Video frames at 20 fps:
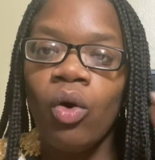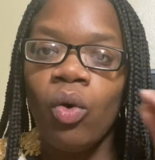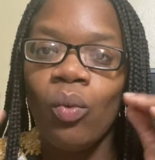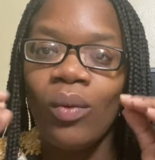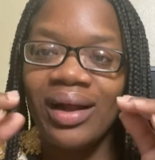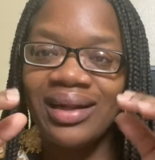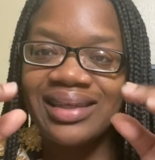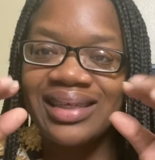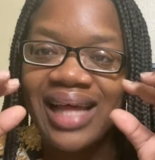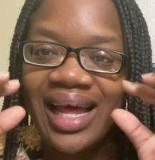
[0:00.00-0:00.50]

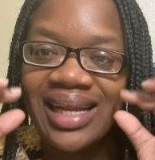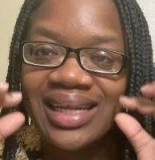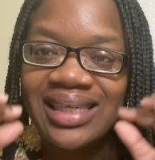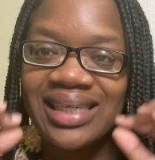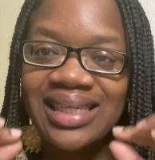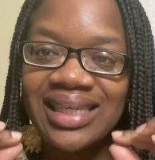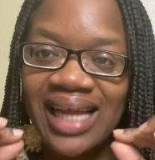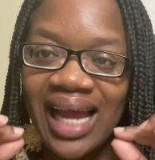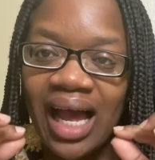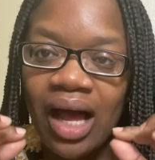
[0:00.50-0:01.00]
Once that
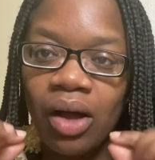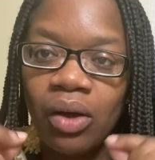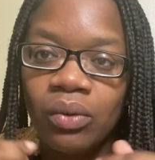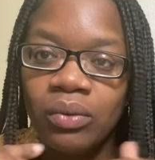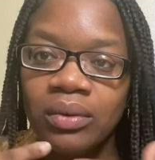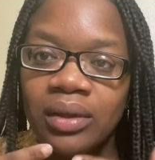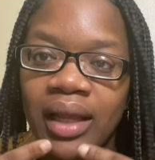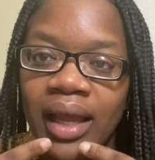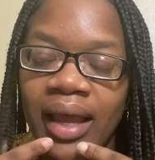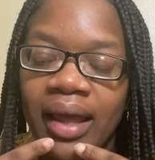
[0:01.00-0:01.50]
is
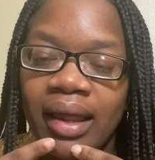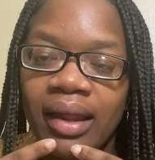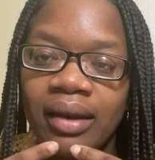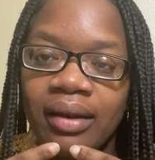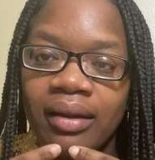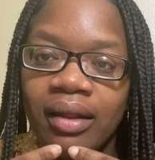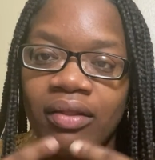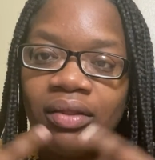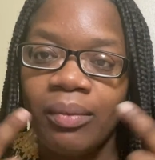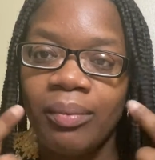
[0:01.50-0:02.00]
down
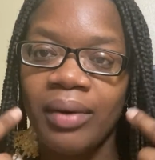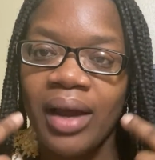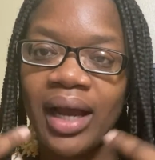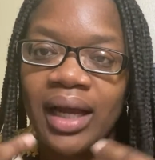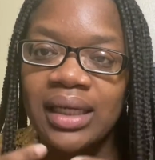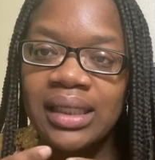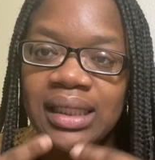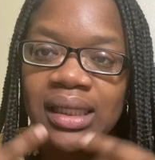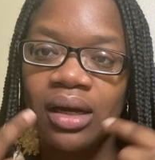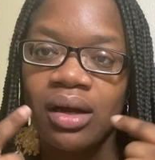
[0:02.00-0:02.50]
and the
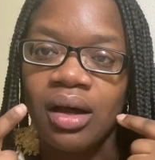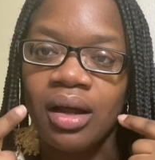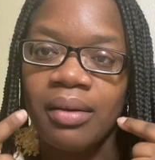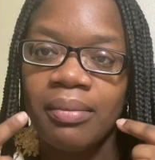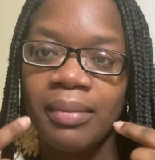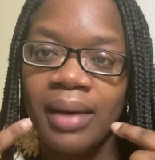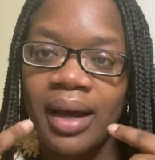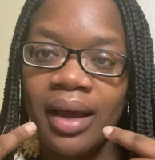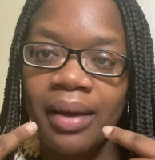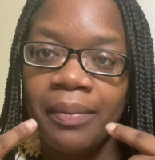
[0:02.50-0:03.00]
brackets are
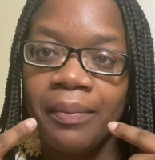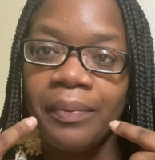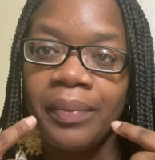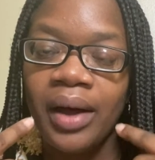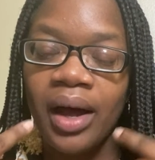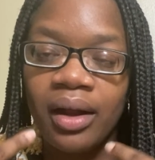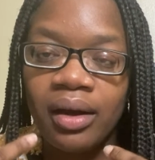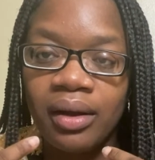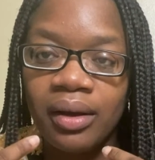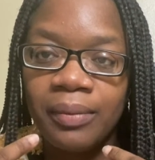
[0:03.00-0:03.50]
on my
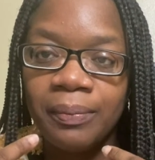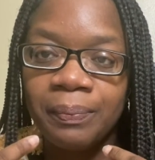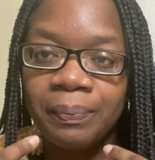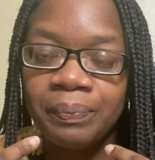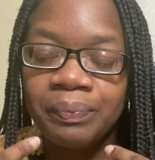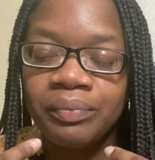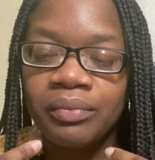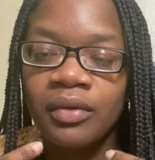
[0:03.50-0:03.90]
bottom,